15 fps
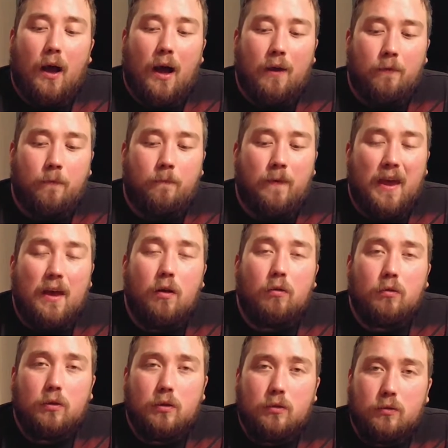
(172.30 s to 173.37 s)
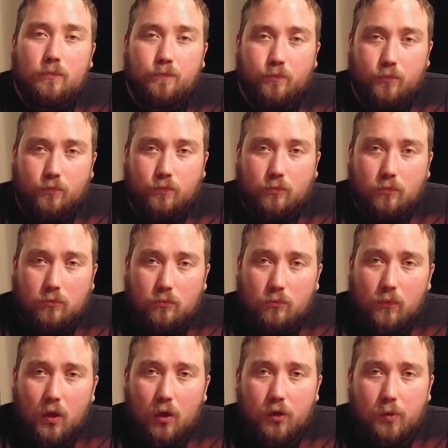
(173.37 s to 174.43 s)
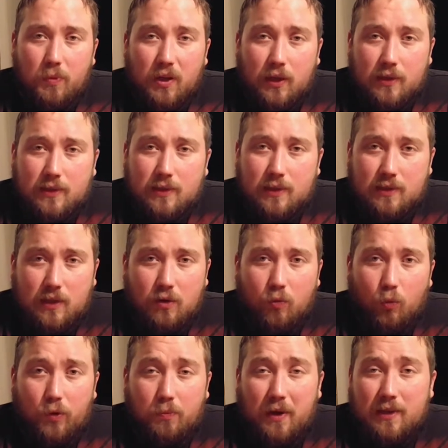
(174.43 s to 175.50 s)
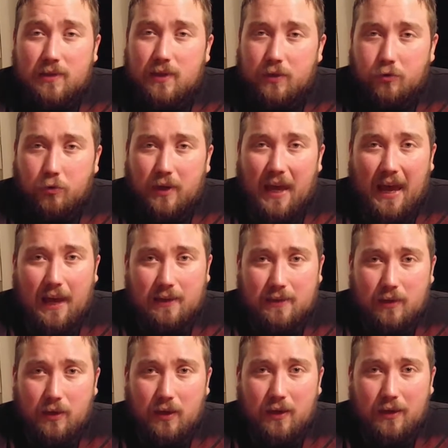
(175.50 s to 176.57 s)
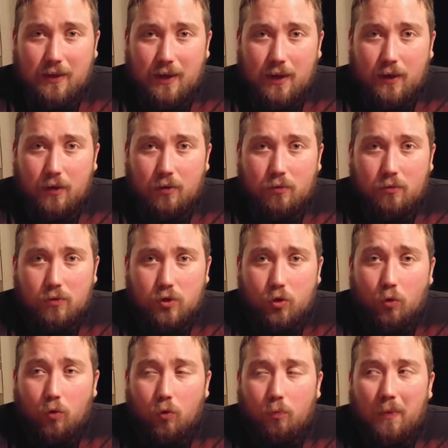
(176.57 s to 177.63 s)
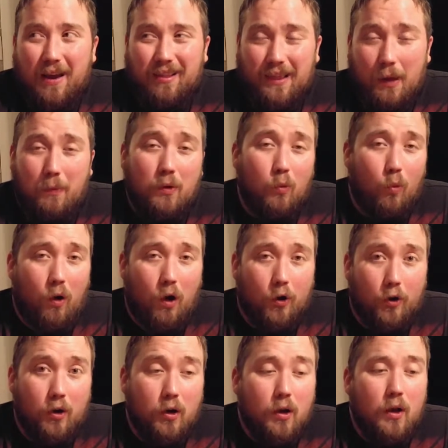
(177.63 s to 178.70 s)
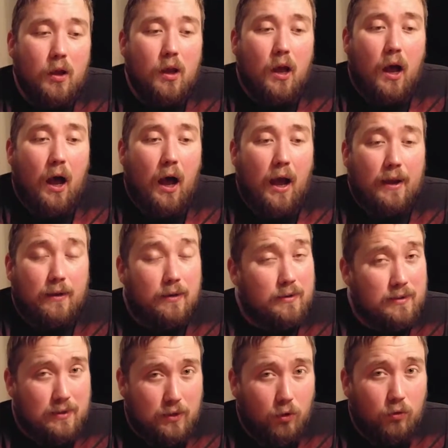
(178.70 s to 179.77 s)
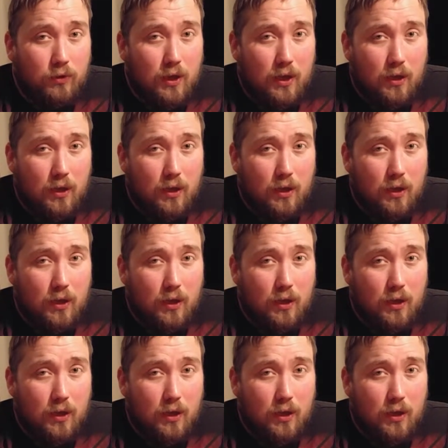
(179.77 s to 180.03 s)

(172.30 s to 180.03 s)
I failed to be consistent with my citric acid intake, so my lemon water. I do